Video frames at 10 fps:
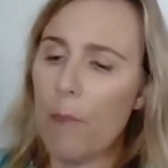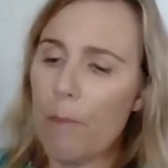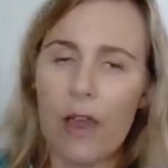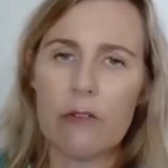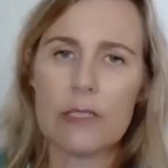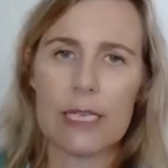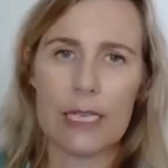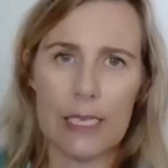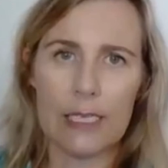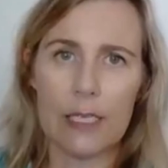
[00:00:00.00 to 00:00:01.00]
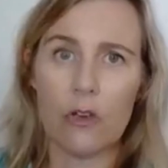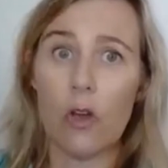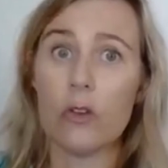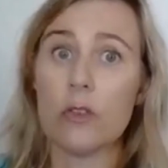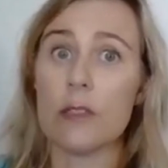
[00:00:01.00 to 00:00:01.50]
But as far as
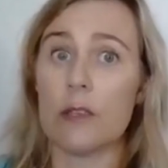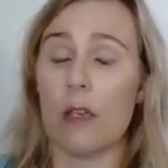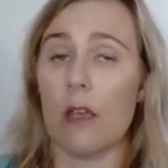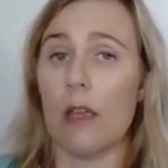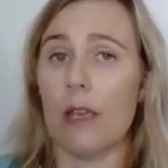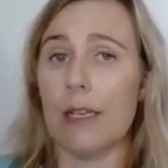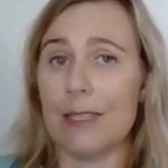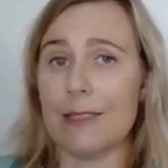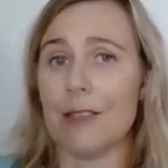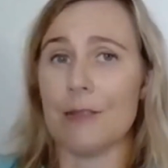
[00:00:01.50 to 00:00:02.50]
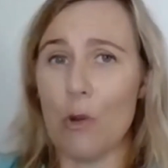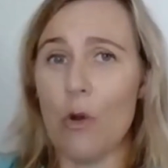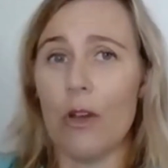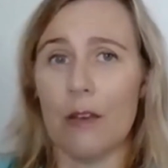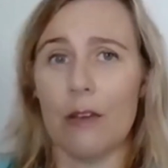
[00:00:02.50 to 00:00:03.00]
cleaning goes, less is
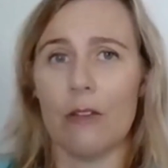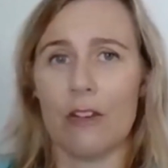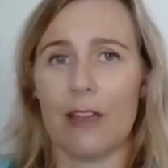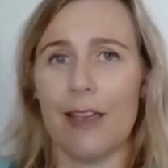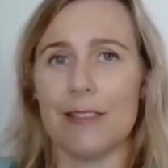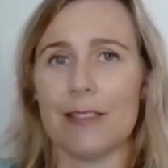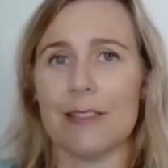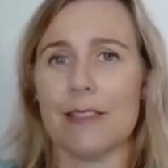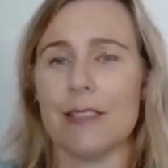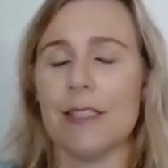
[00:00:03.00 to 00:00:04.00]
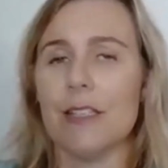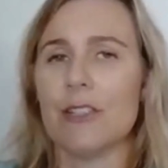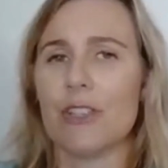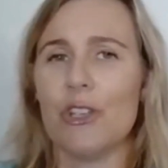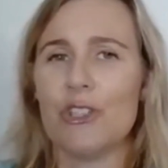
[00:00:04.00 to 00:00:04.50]
more in a lot of cases.
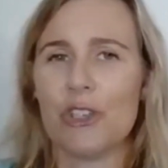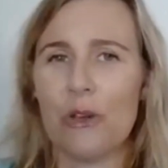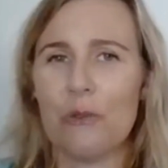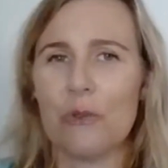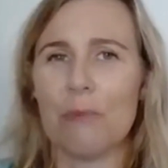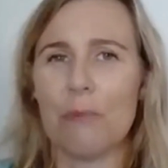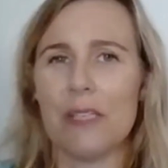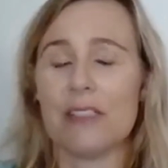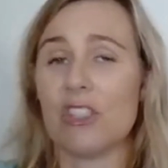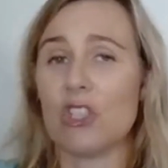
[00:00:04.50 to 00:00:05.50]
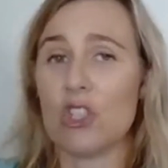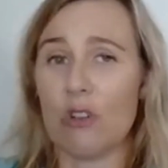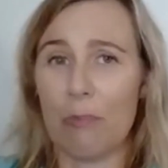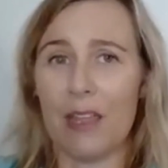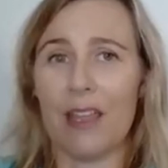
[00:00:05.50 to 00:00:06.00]
So you don't want to be
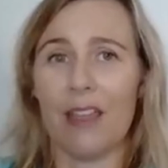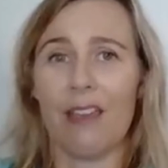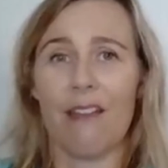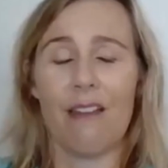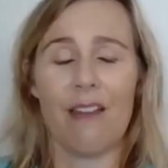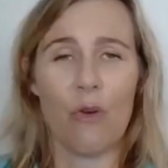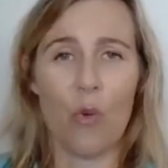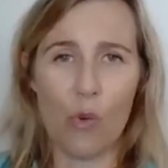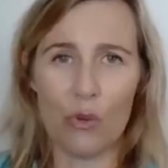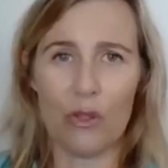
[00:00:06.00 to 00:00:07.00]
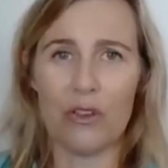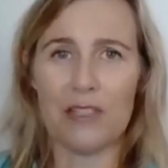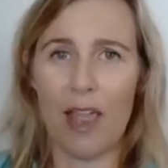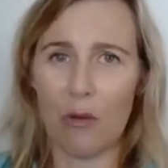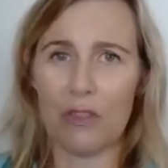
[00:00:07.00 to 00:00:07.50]
stripping all
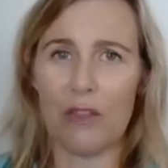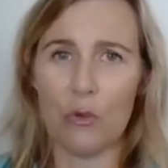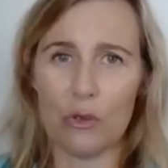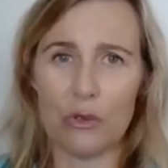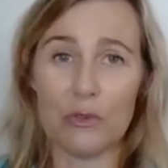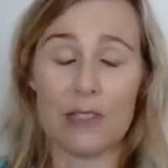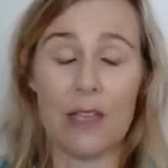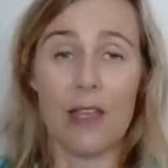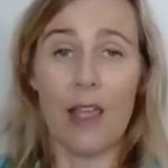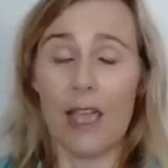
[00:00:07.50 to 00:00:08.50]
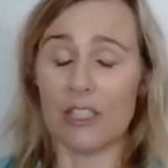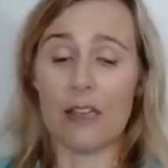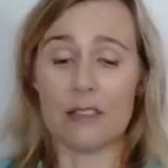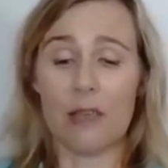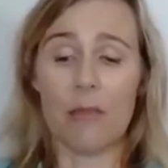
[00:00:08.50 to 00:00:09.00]
those healthy oils. Actually,
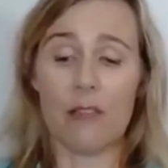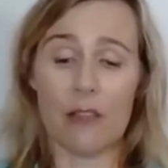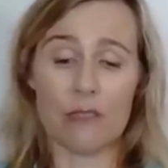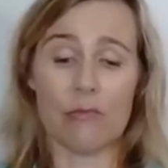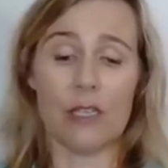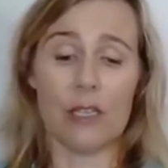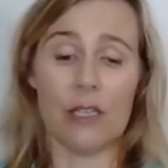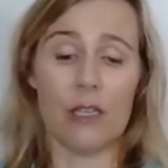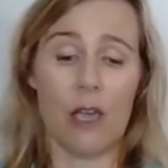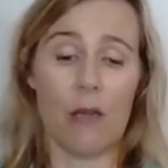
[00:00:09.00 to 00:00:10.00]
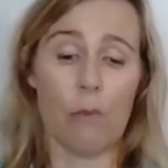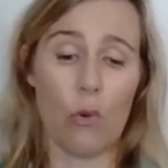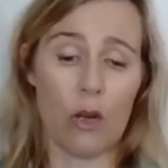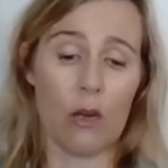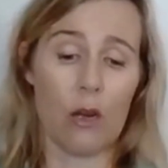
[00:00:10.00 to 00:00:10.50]
that's something that's really
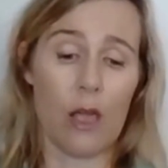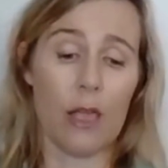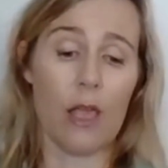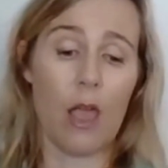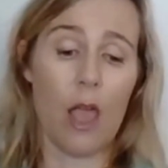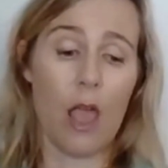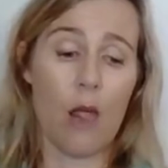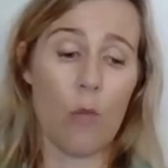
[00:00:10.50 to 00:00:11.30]
important. Like